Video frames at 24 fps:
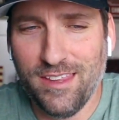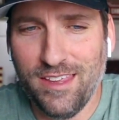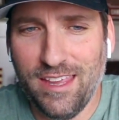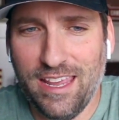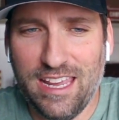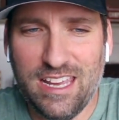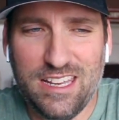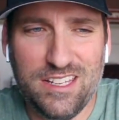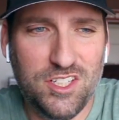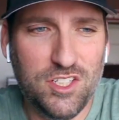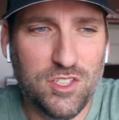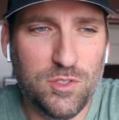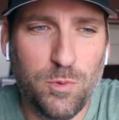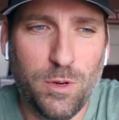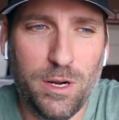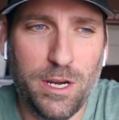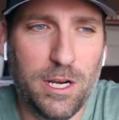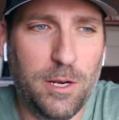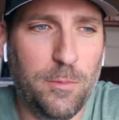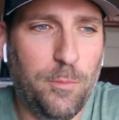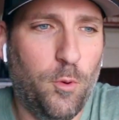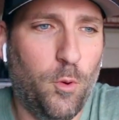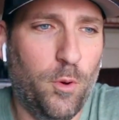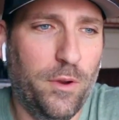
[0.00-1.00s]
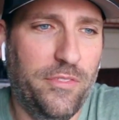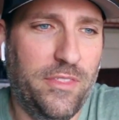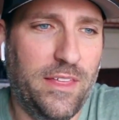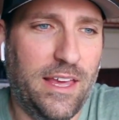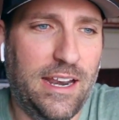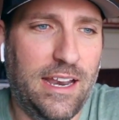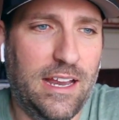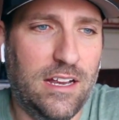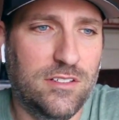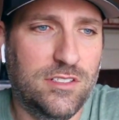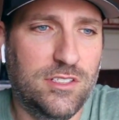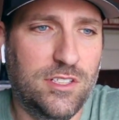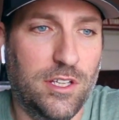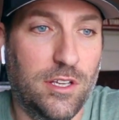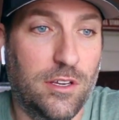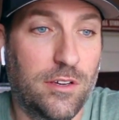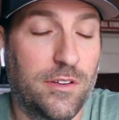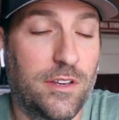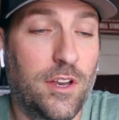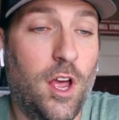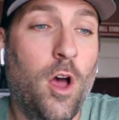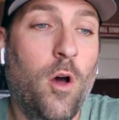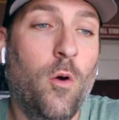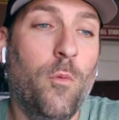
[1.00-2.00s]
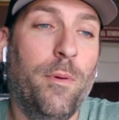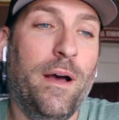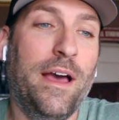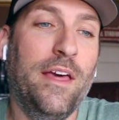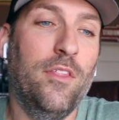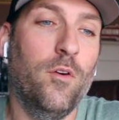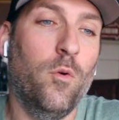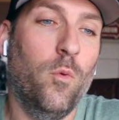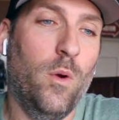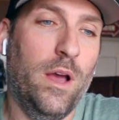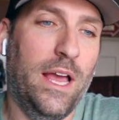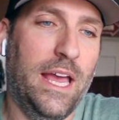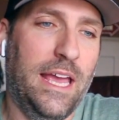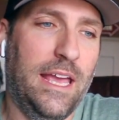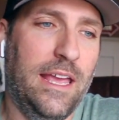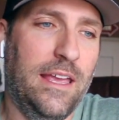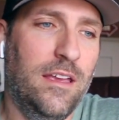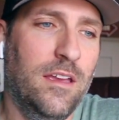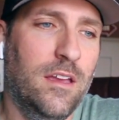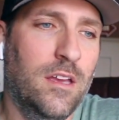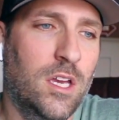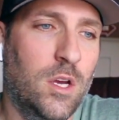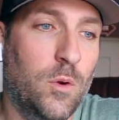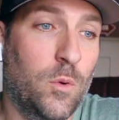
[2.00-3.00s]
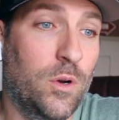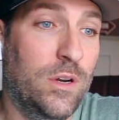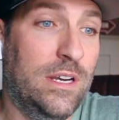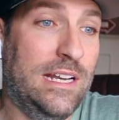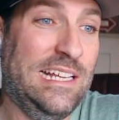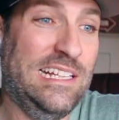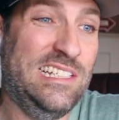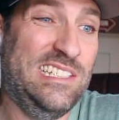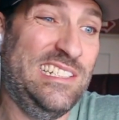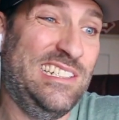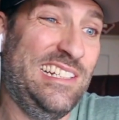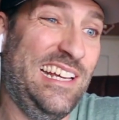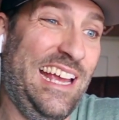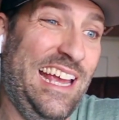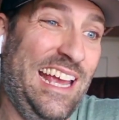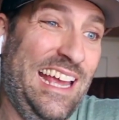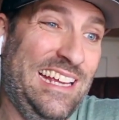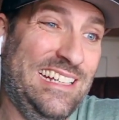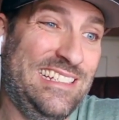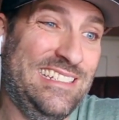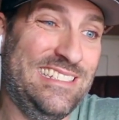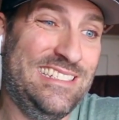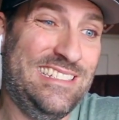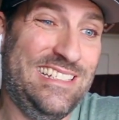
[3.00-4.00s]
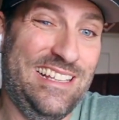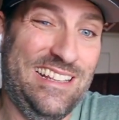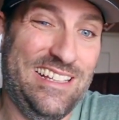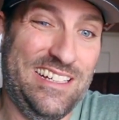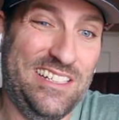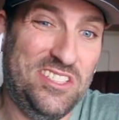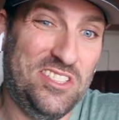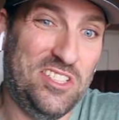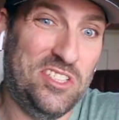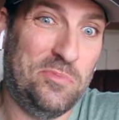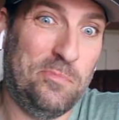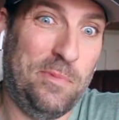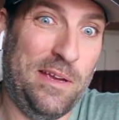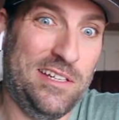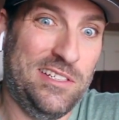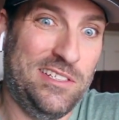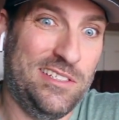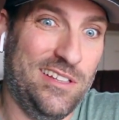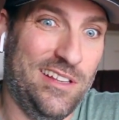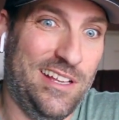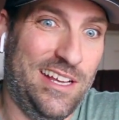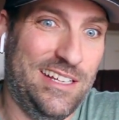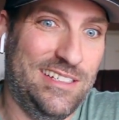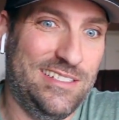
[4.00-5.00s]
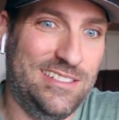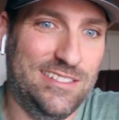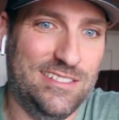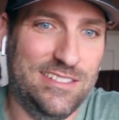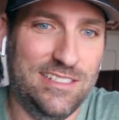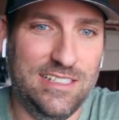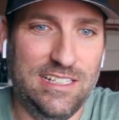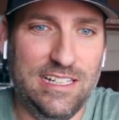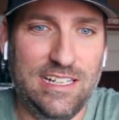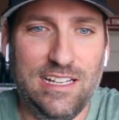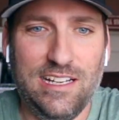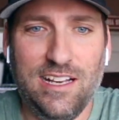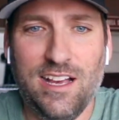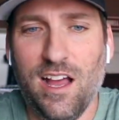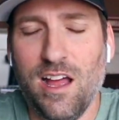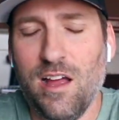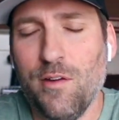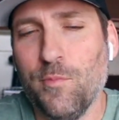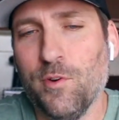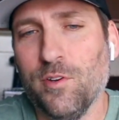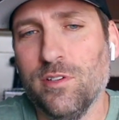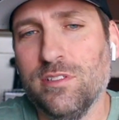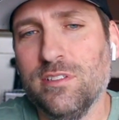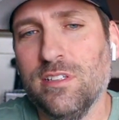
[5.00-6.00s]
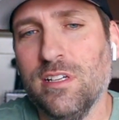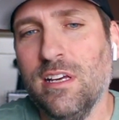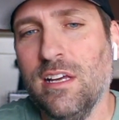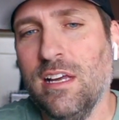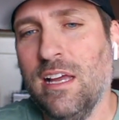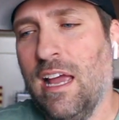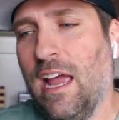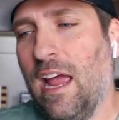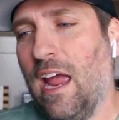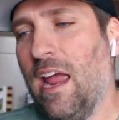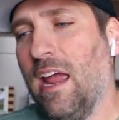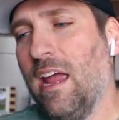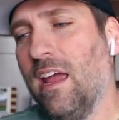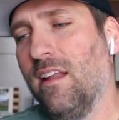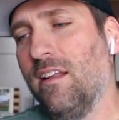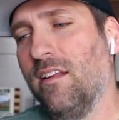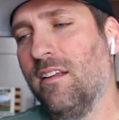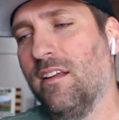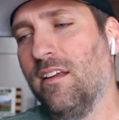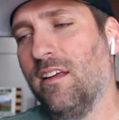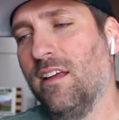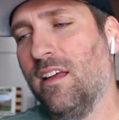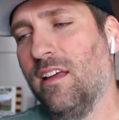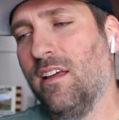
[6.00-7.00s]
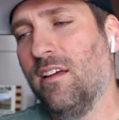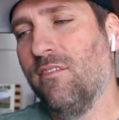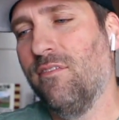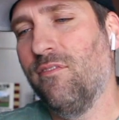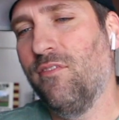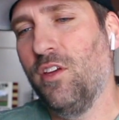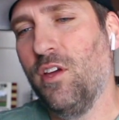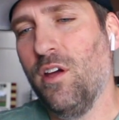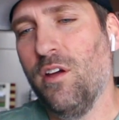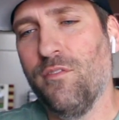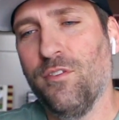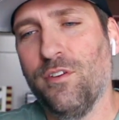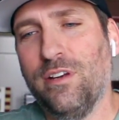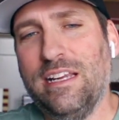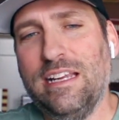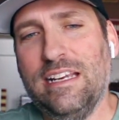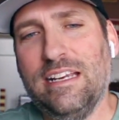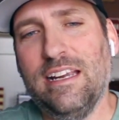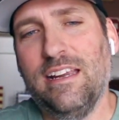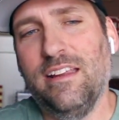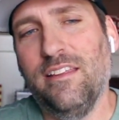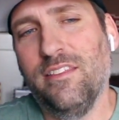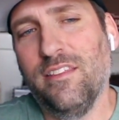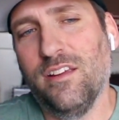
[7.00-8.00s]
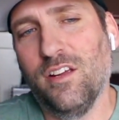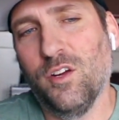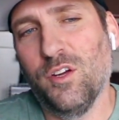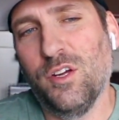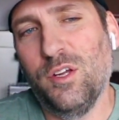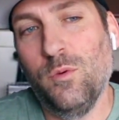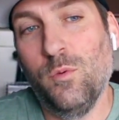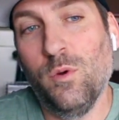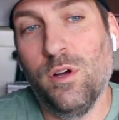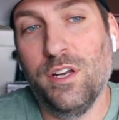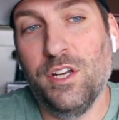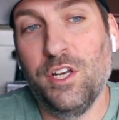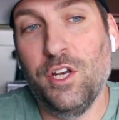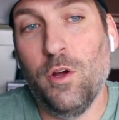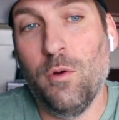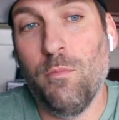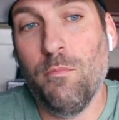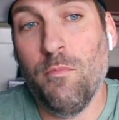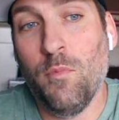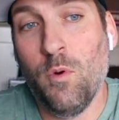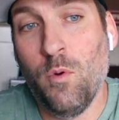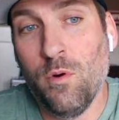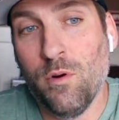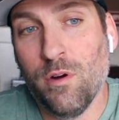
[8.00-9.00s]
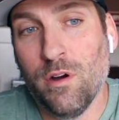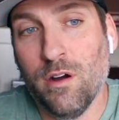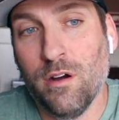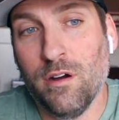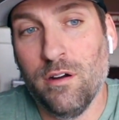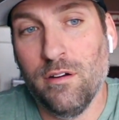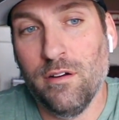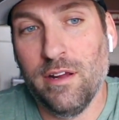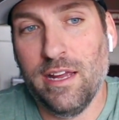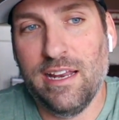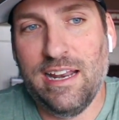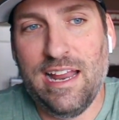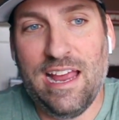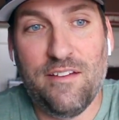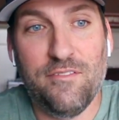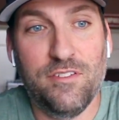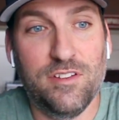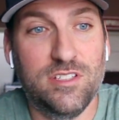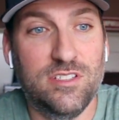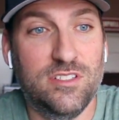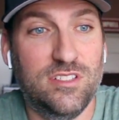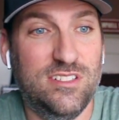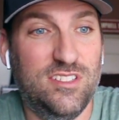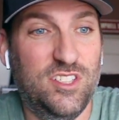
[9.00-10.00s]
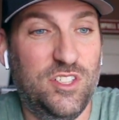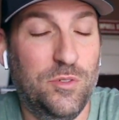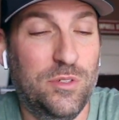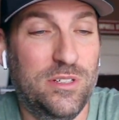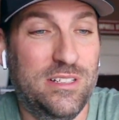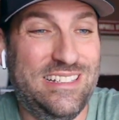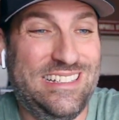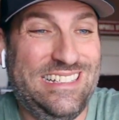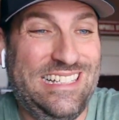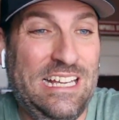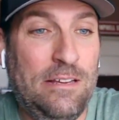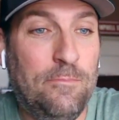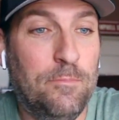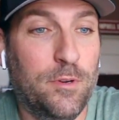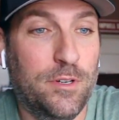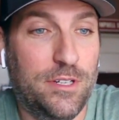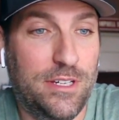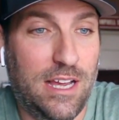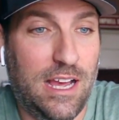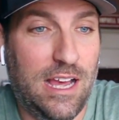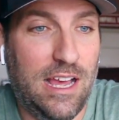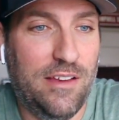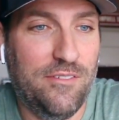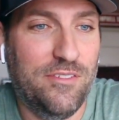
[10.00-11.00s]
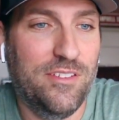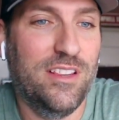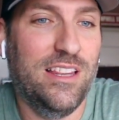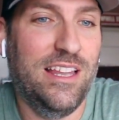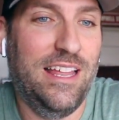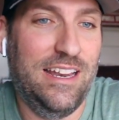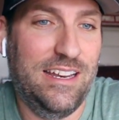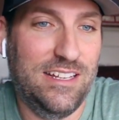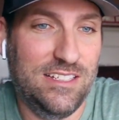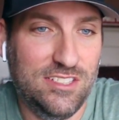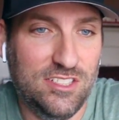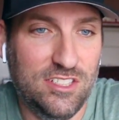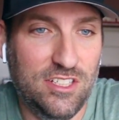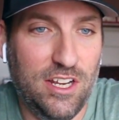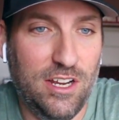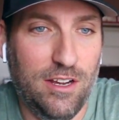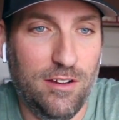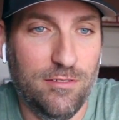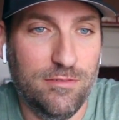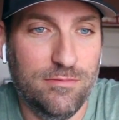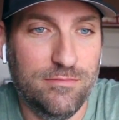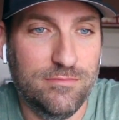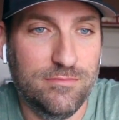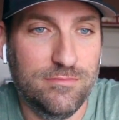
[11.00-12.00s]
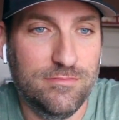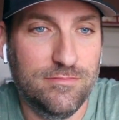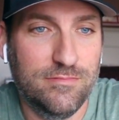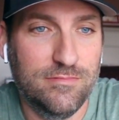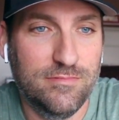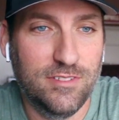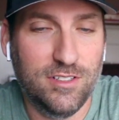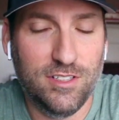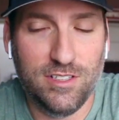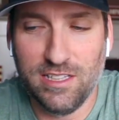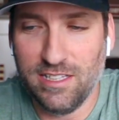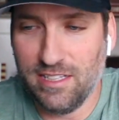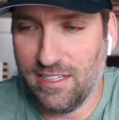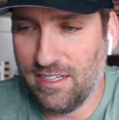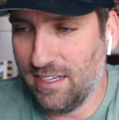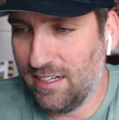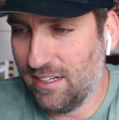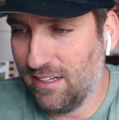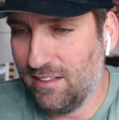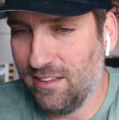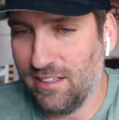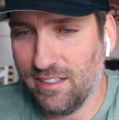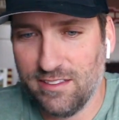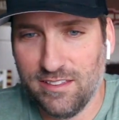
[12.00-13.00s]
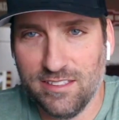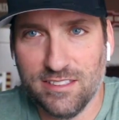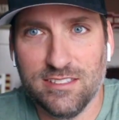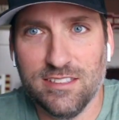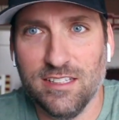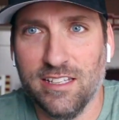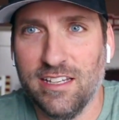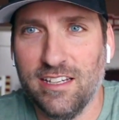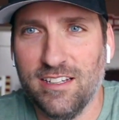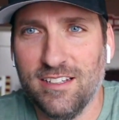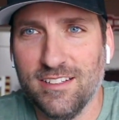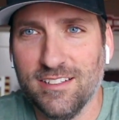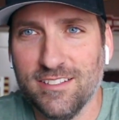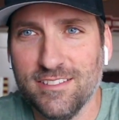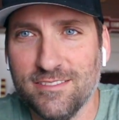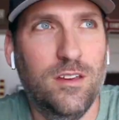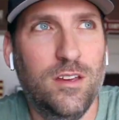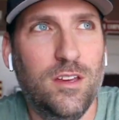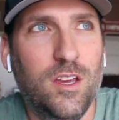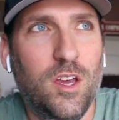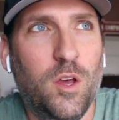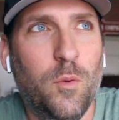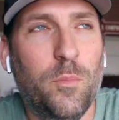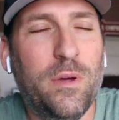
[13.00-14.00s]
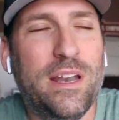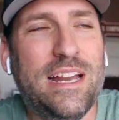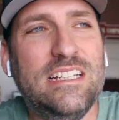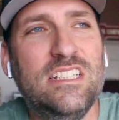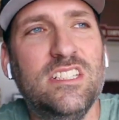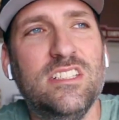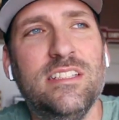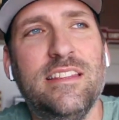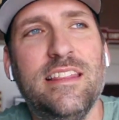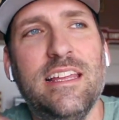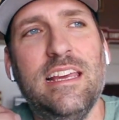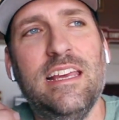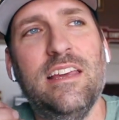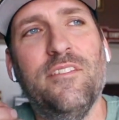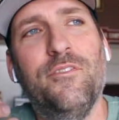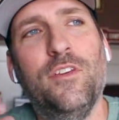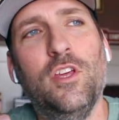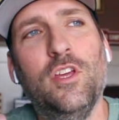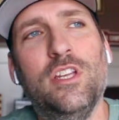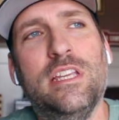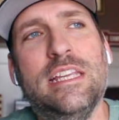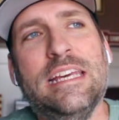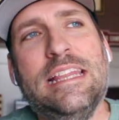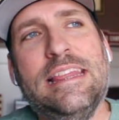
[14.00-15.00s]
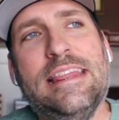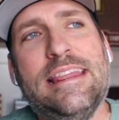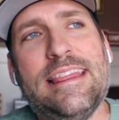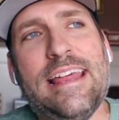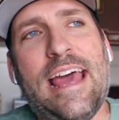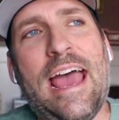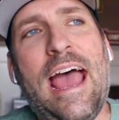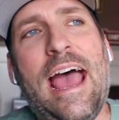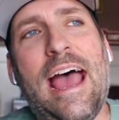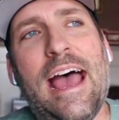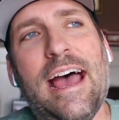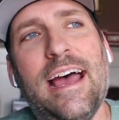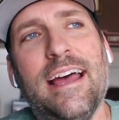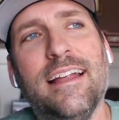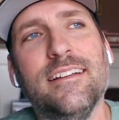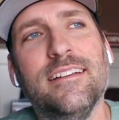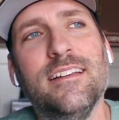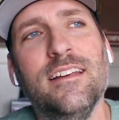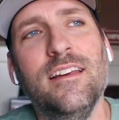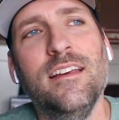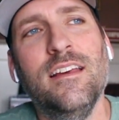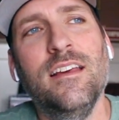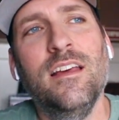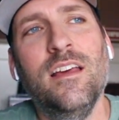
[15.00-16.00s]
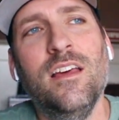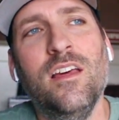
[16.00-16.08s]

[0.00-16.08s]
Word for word: And just wanted to point that out to you. oh, by the way, we're an agency that just specializes in e-commerce. And if you ever need anything or you want to know more and have us do a deeper dive, let us know and click this link. But I just think if you did that,